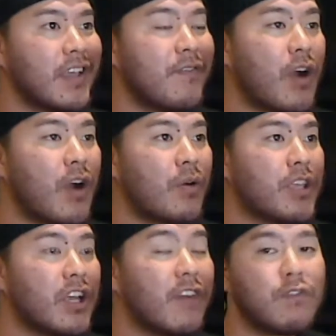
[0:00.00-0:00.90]
A
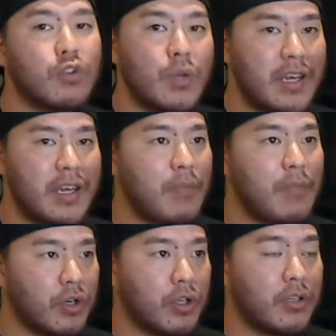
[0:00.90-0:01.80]
very affluent
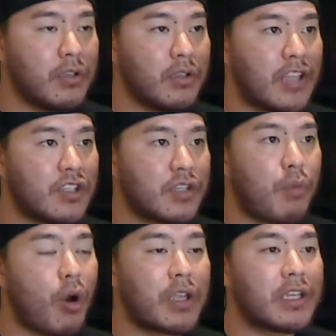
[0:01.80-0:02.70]
neighborhood, and
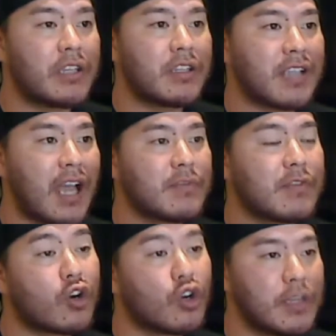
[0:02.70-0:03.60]
just park it in the times
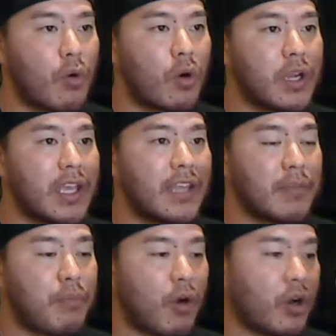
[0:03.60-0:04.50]
of early morning and
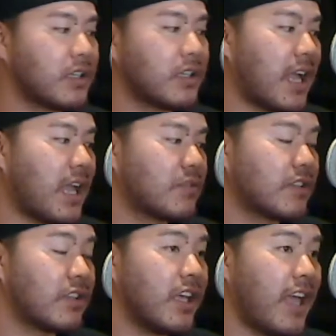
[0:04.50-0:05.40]
then park in the times
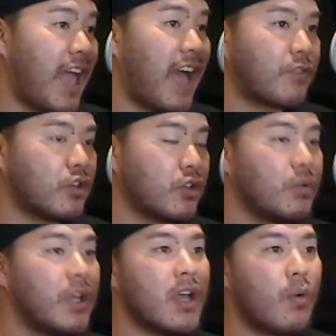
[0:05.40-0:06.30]
in the
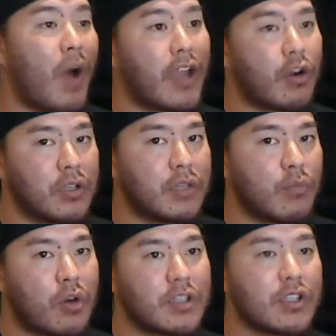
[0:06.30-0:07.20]
afternoon. Why early
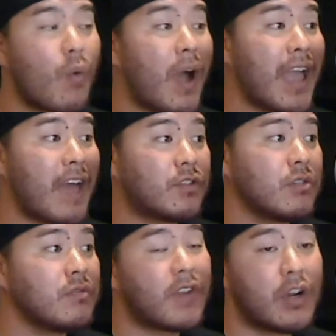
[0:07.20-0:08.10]
mornings and why
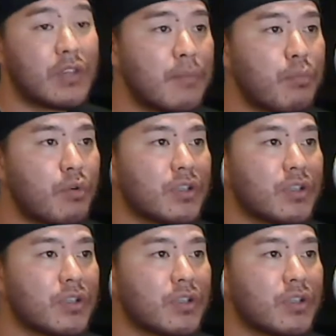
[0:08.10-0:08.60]
afternoon? Very simple.